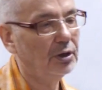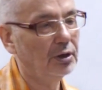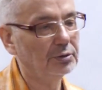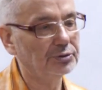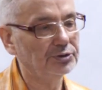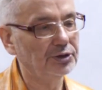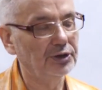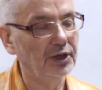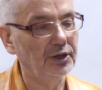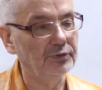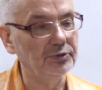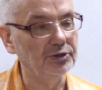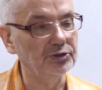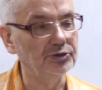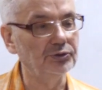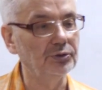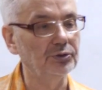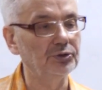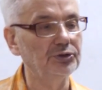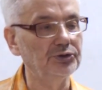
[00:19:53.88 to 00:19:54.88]
of the
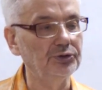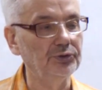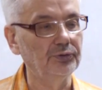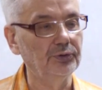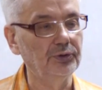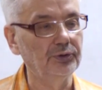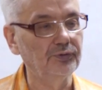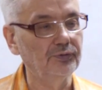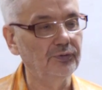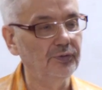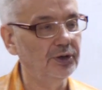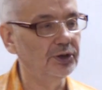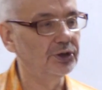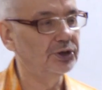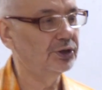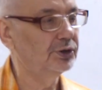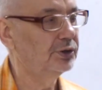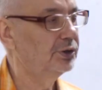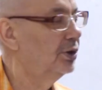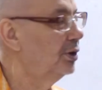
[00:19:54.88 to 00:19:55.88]
Navier-Stokes
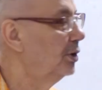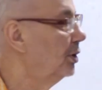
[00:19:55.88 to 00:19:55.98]
equation.